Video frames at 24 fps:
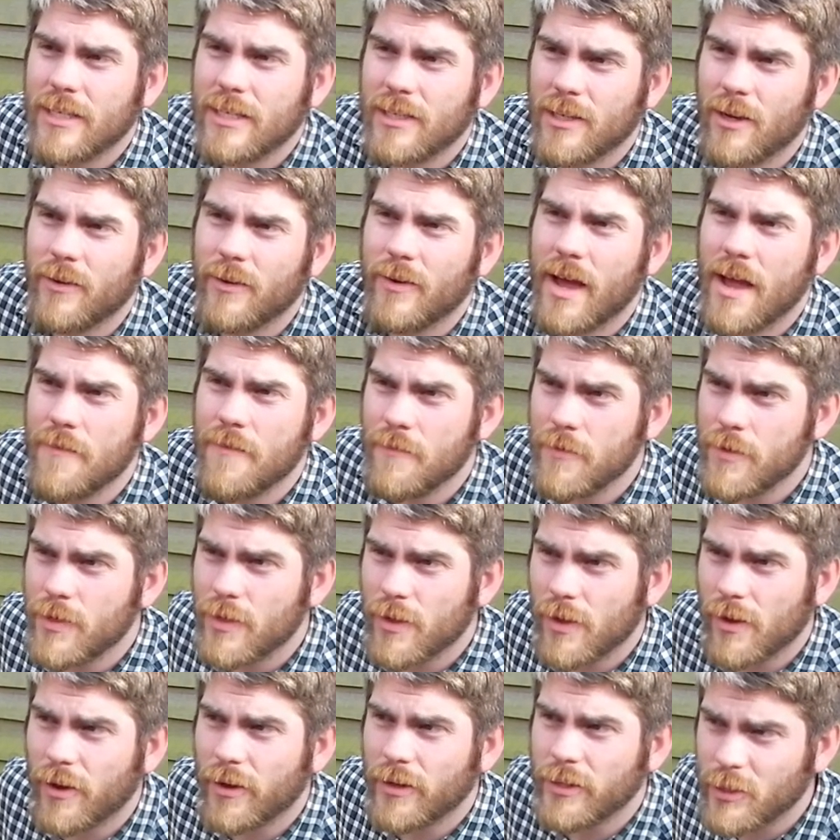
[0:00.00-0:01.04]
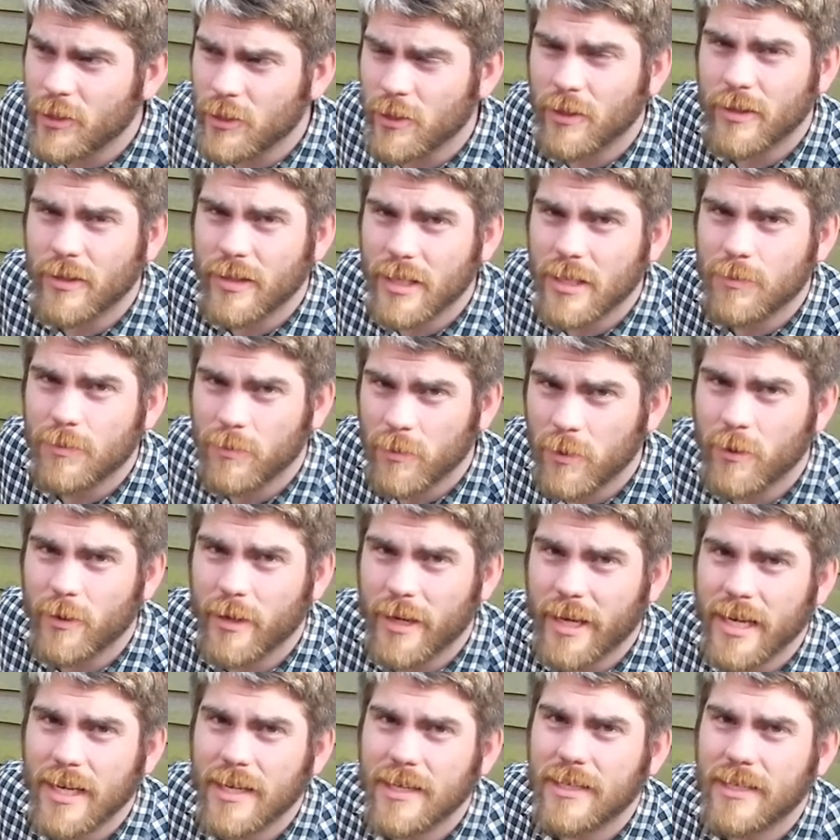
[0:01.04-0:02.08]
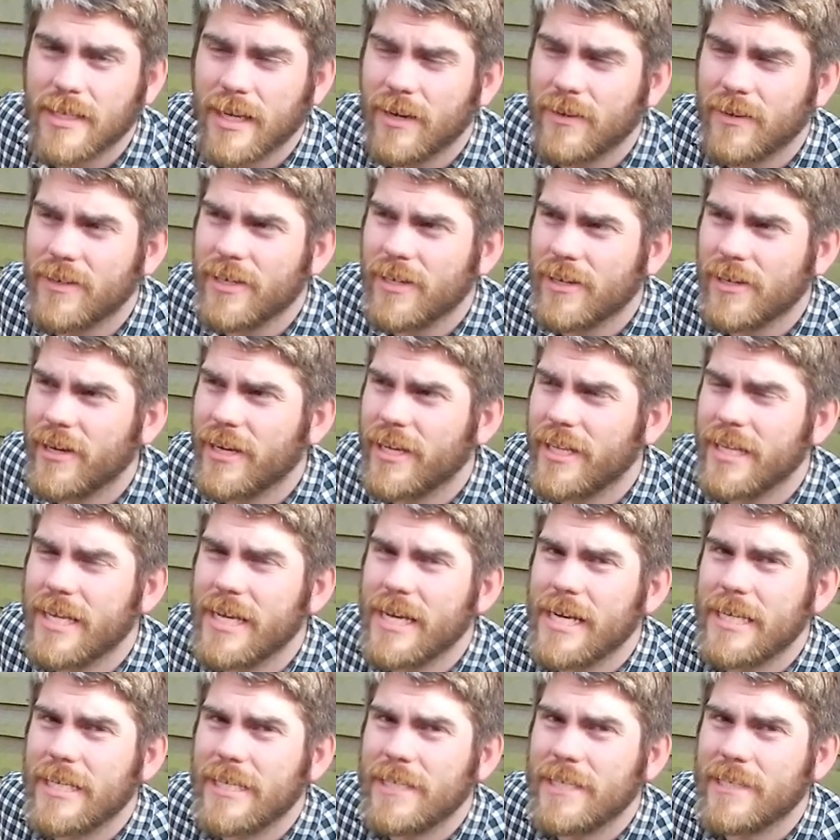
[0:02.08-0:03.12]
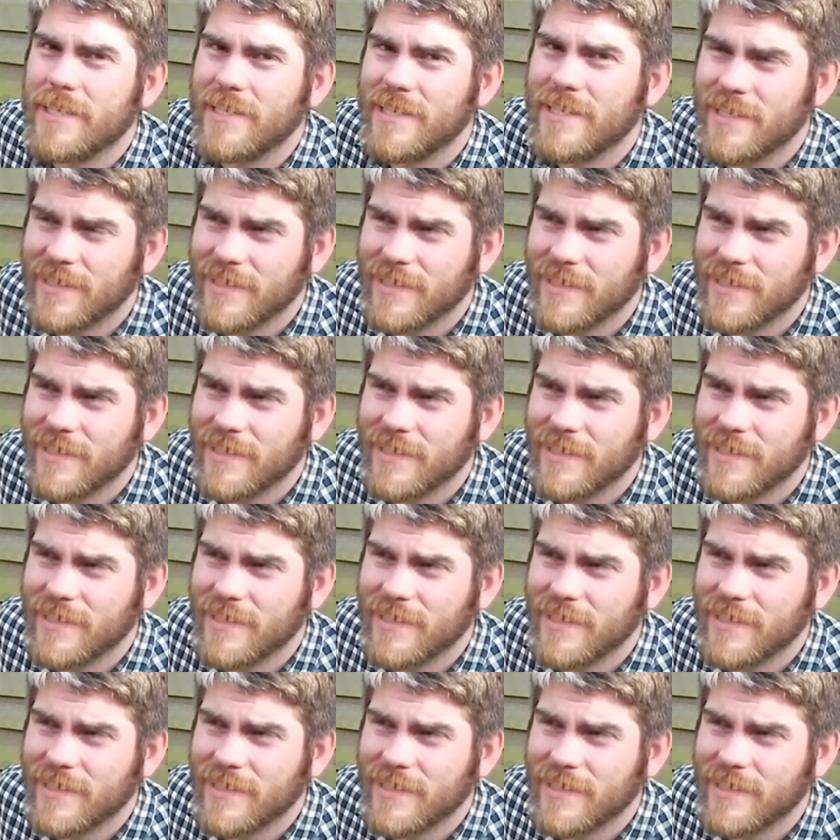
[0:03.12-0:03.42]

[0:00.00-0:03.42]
So everything I shot this morning sounded like this.